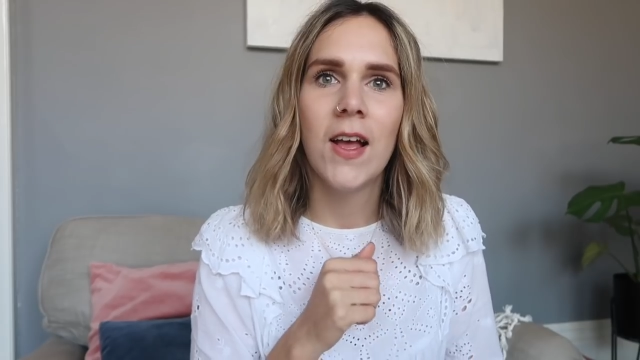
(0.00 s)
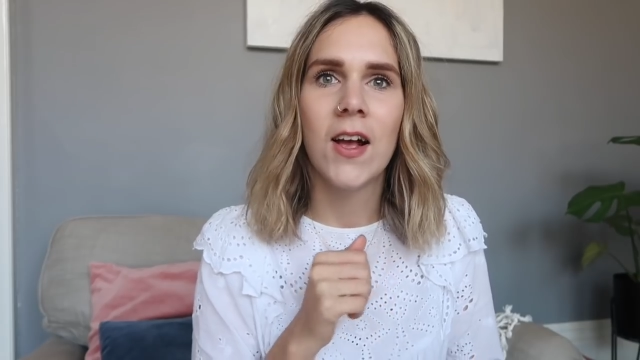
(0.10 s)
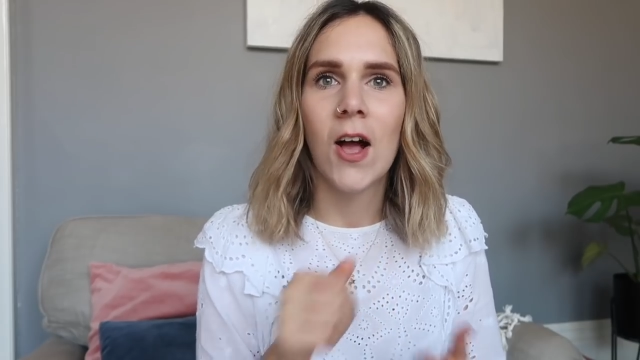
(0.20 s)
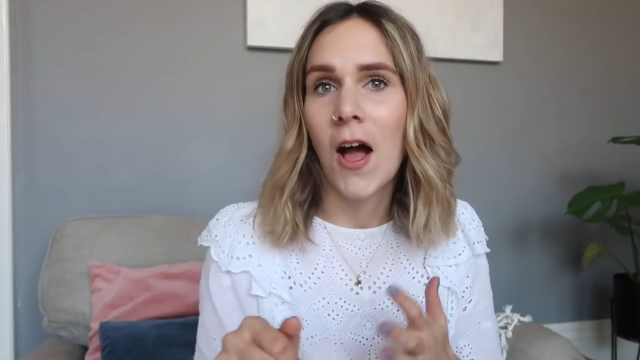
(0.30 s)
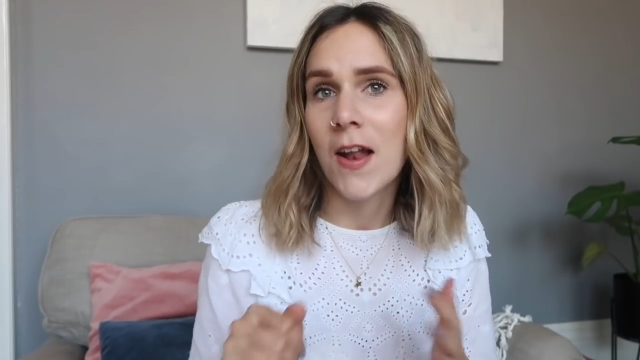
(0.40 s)

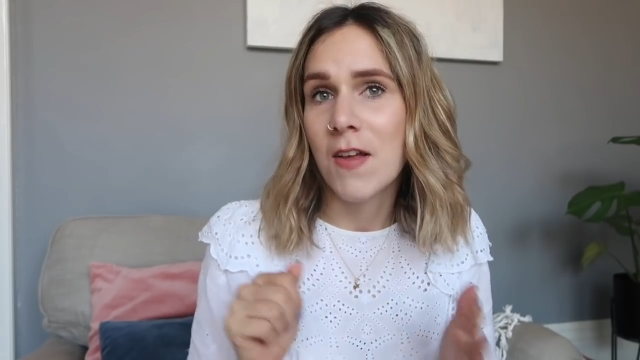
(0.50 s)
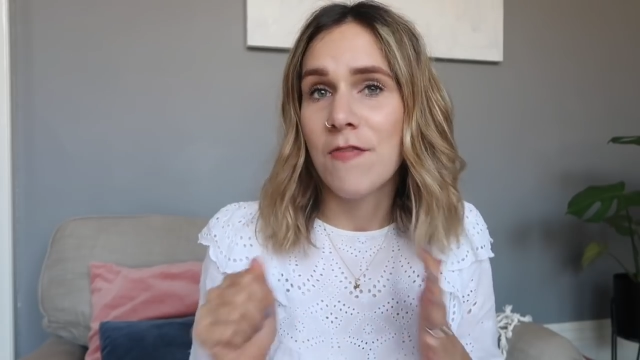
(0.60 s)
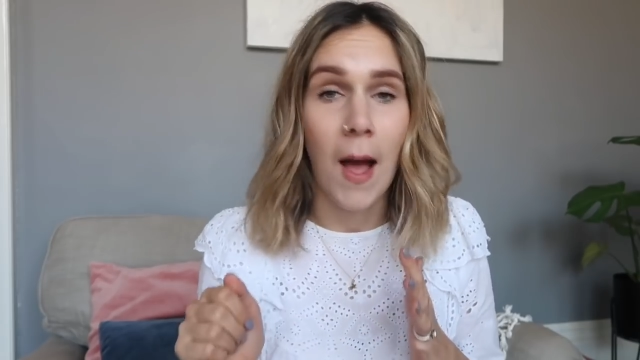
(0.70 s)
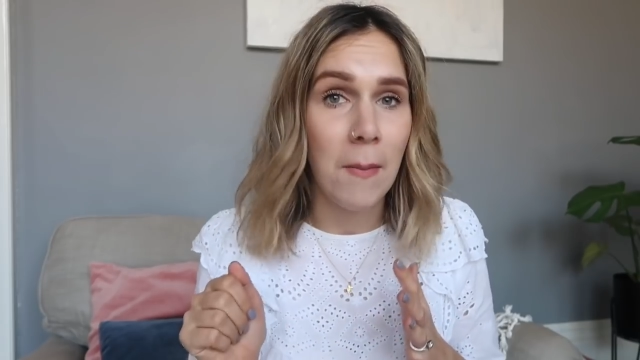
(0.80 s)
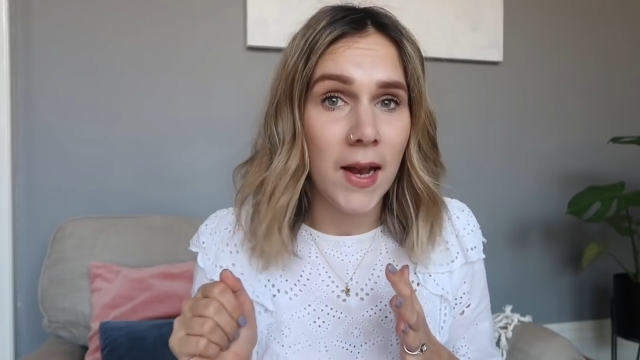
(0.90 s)
kind of
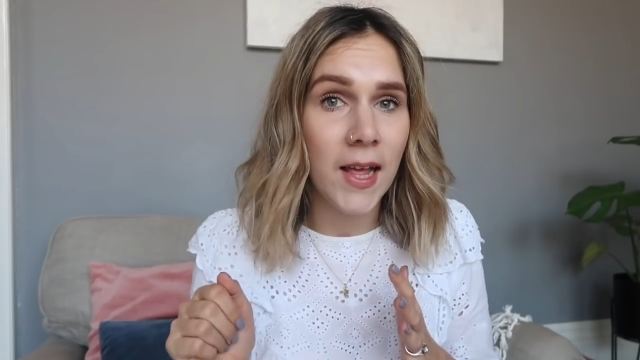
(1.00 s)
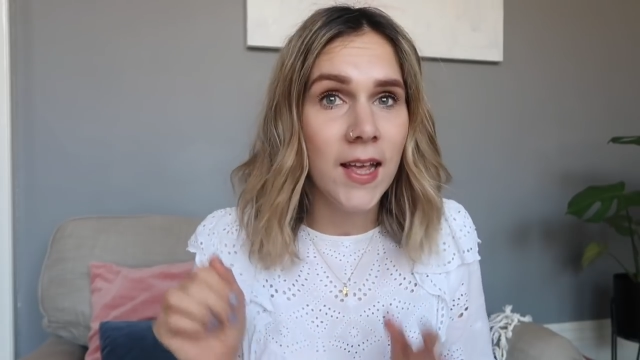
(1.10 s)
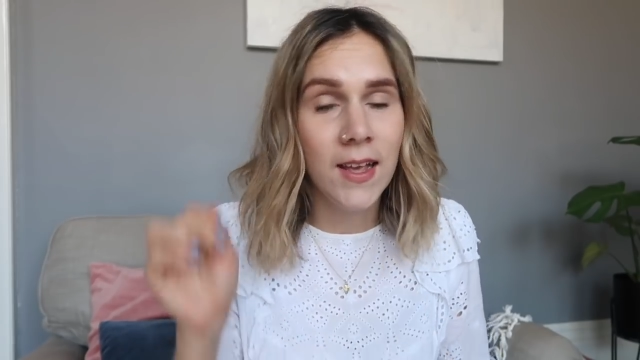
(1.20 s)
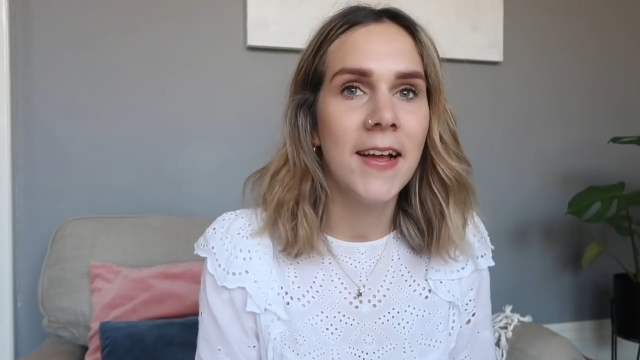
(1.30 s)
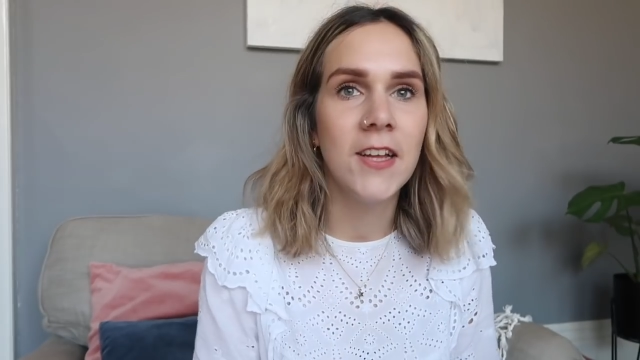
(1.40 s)

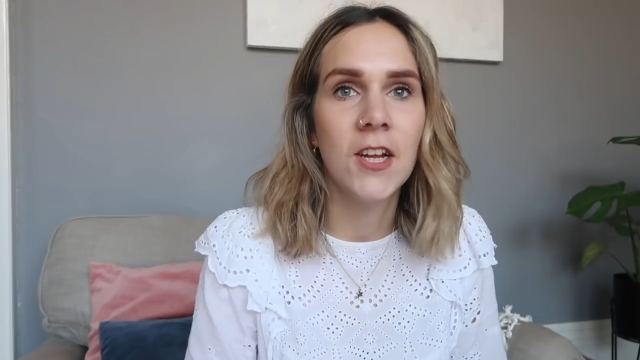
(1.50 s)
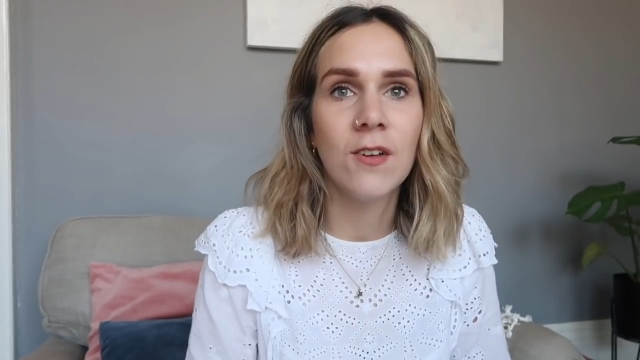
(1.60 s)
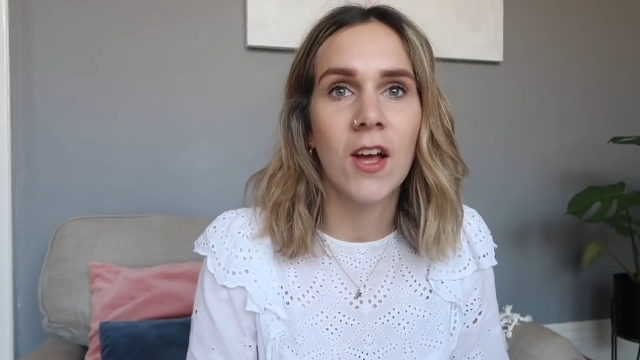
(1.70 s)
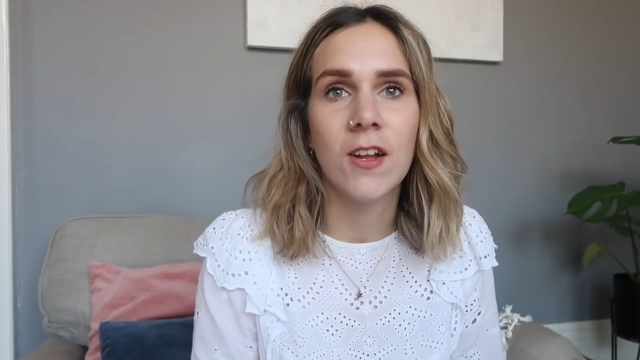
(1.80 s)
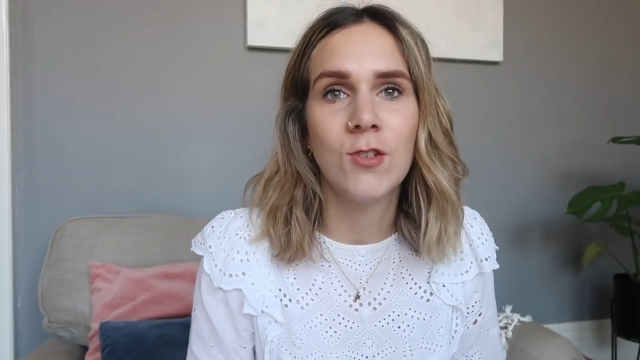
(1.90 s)
family, you
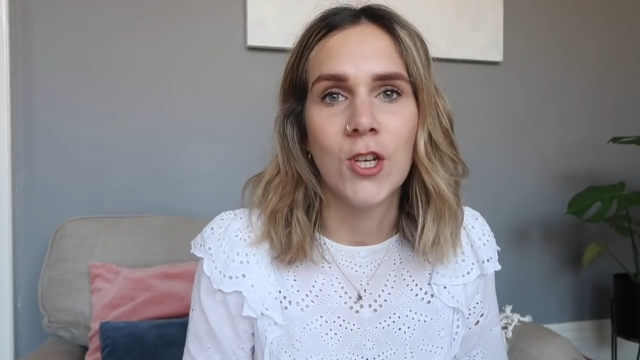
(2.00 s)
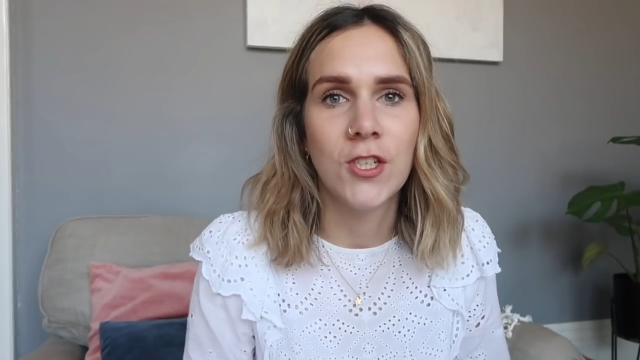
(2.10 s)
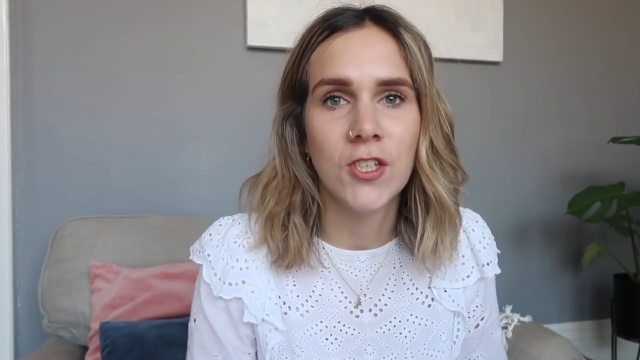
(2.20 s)
know, kind of just